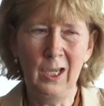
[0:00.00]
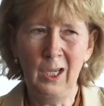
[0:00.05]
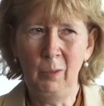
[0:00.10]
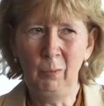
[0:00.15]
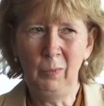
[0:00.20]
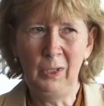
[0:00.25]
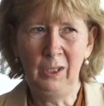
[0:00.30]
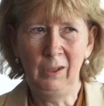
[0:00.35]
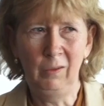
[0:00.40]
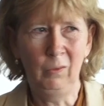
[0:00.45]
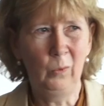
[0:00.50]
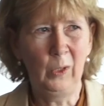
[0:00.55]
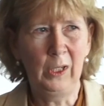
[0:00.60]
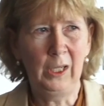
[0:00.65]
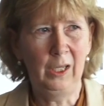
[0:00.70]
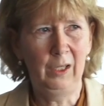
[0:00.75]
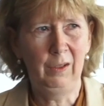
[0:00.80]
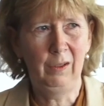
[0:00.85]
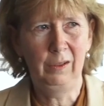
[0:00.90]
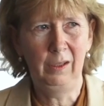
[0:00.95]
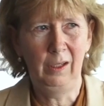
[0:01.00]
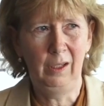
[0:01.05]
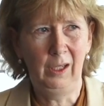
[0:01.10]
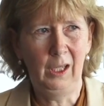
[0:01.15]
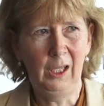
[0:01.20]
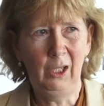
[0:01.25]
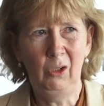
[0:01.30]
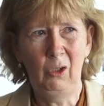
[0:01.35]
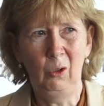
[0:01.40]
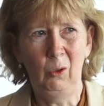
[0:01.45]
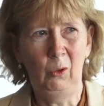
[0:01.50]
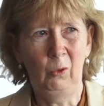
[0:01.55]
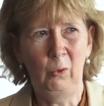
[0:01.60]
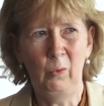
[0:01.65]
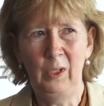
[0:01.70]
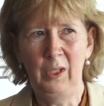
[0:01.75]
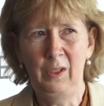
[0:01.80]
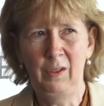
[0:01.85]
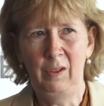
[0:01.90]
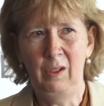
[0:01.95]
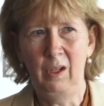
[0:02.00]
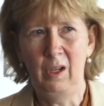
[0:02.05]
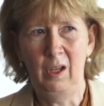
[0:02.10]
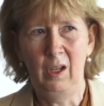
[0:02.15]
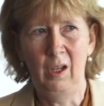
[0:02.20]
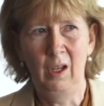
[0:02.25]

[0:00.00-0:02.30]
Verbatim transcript: I mean, we had uh, issues with uh,